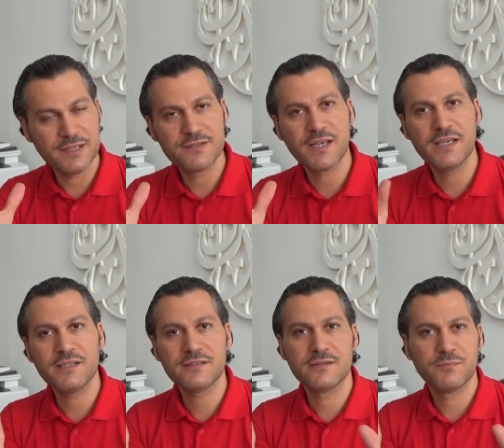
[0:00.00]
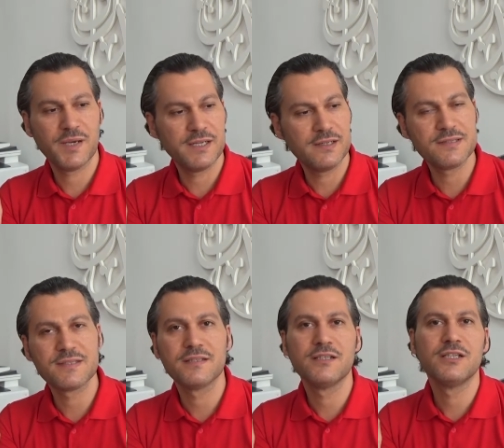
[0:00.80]
the entire
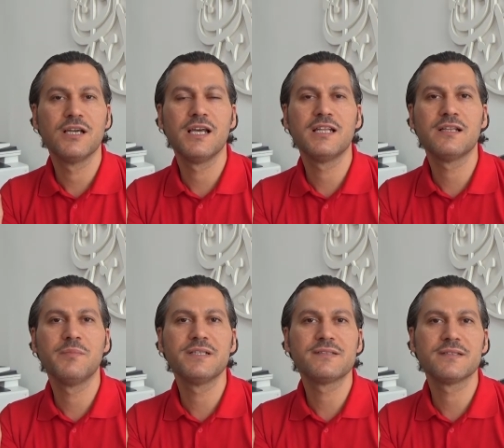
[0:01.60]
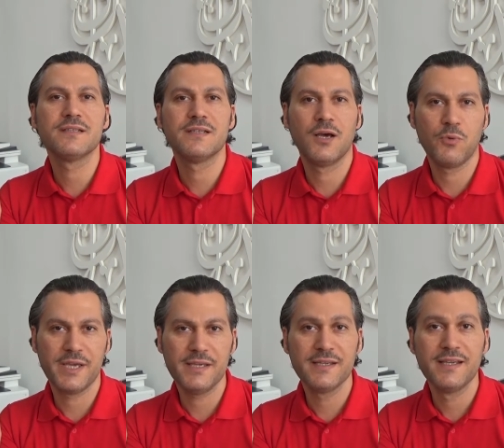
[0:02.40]
panels a little bit
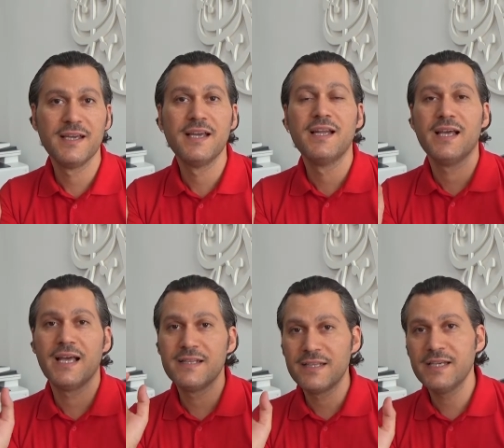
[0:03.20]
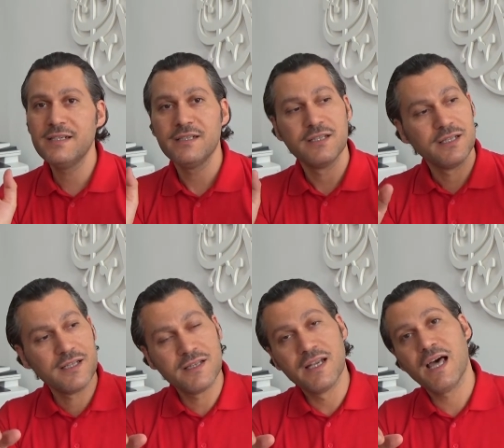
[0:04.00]
away, and then
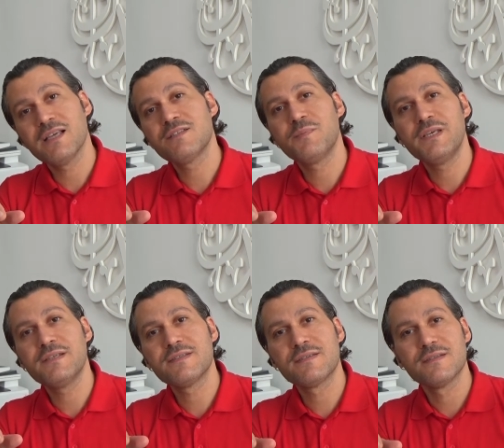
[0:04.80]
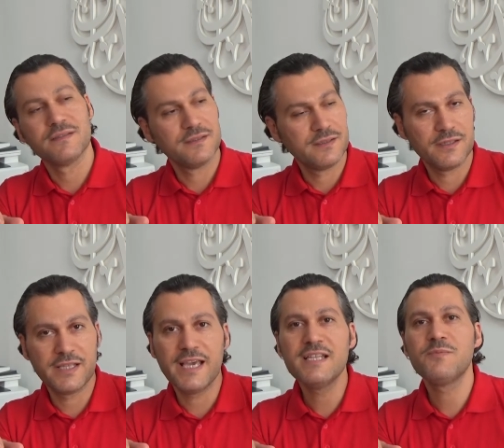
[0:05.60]
the last piece,
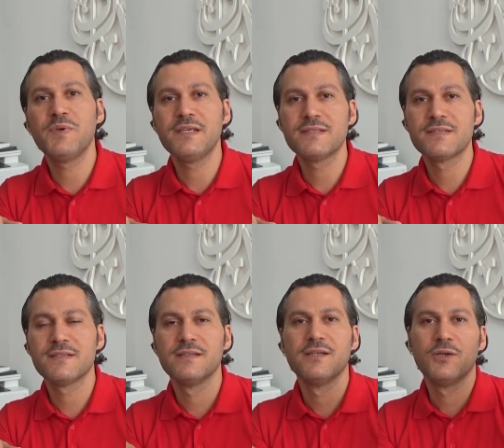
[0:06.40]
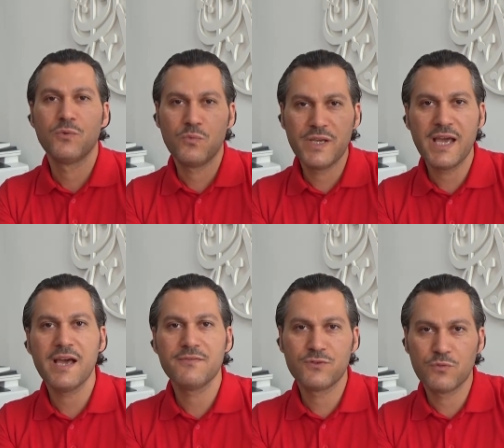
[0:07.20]
the end piece, we
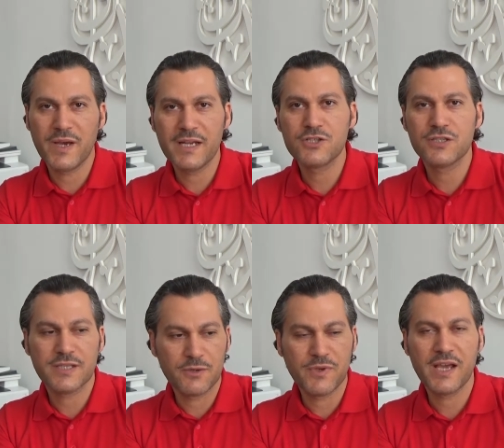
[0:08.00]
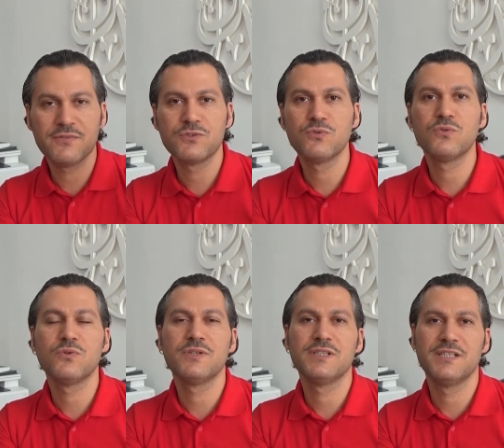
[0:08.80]
have to manage it and we have to
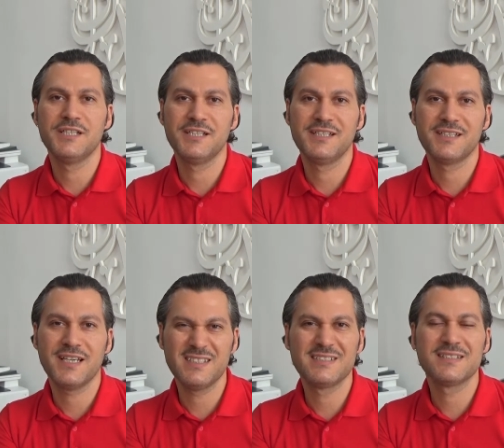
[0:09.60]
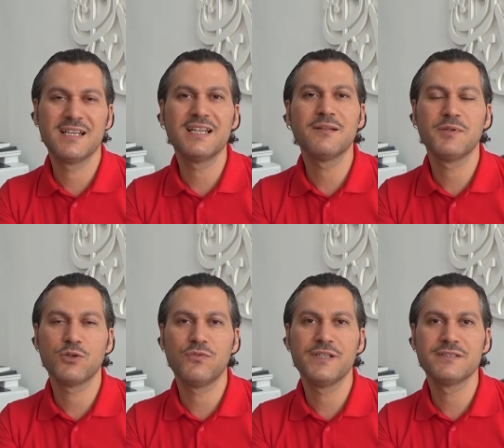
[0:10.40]
uh, cut a little bit
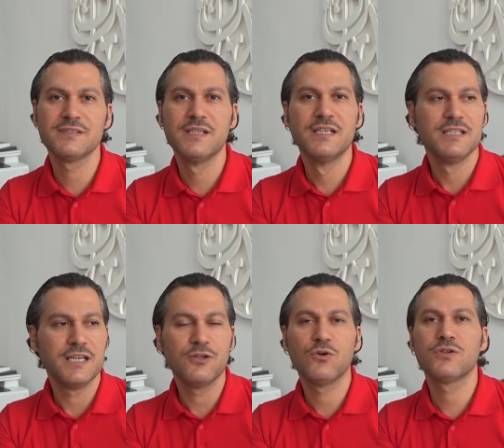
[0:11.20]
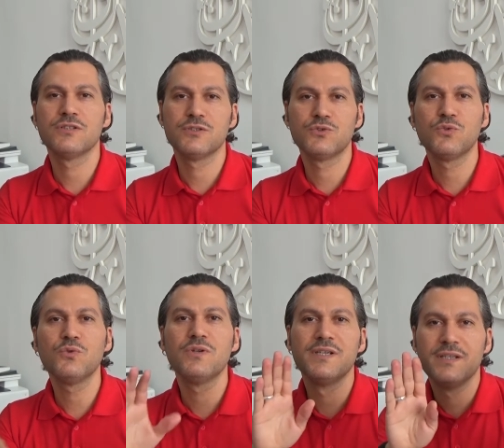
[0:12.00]
of it in order
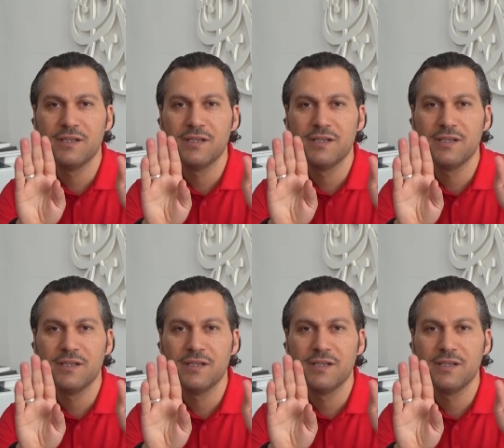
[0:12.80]
to